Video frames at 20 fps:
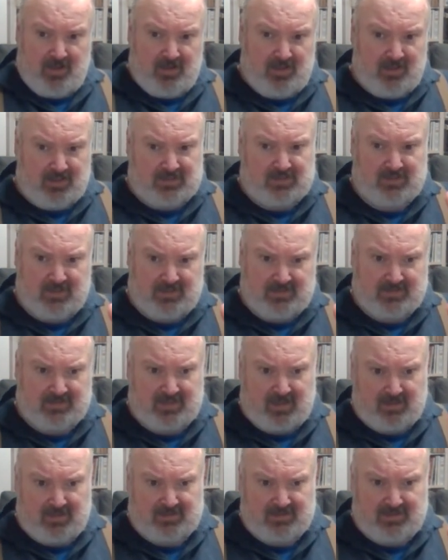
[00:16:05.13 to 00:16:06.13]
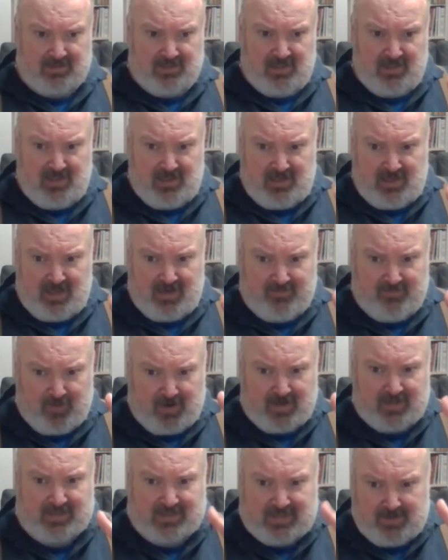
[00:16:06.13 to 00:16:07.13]
This is if you
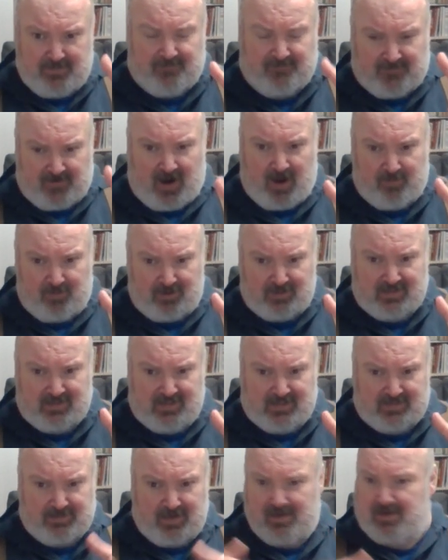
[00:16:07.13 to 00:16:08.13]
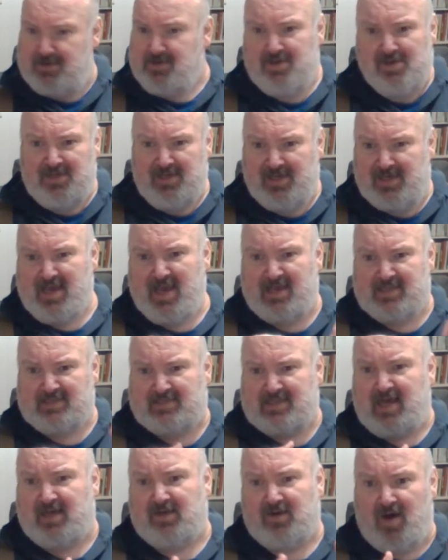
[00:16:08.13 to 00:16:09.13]
want to keep farmers in this thing, you can't
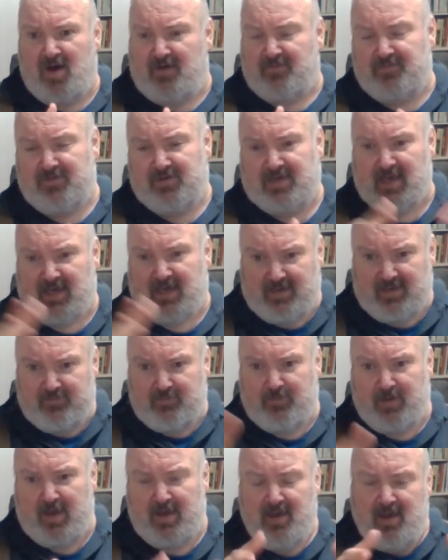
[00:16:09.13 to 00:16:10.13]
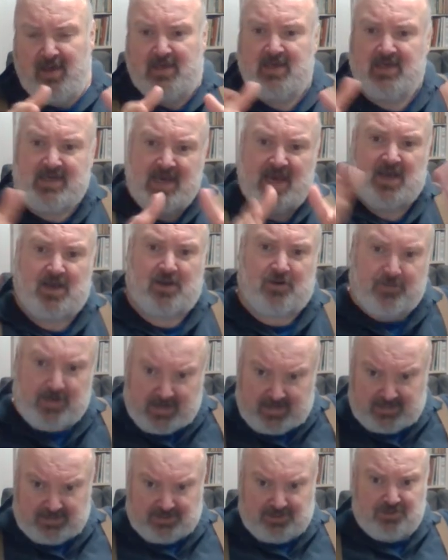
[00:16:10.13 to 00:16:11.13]
sell it off. You can't give it away. You can't
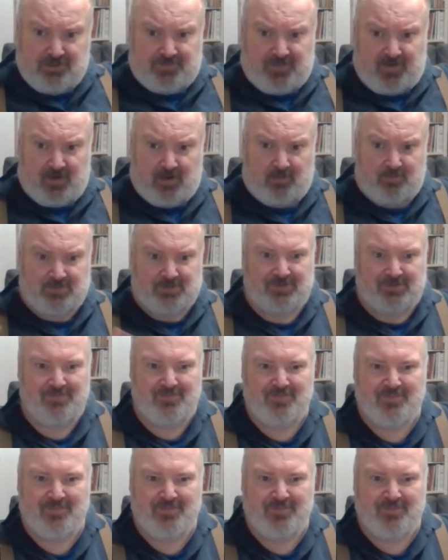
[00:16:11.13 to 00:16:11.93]
create these huge farms.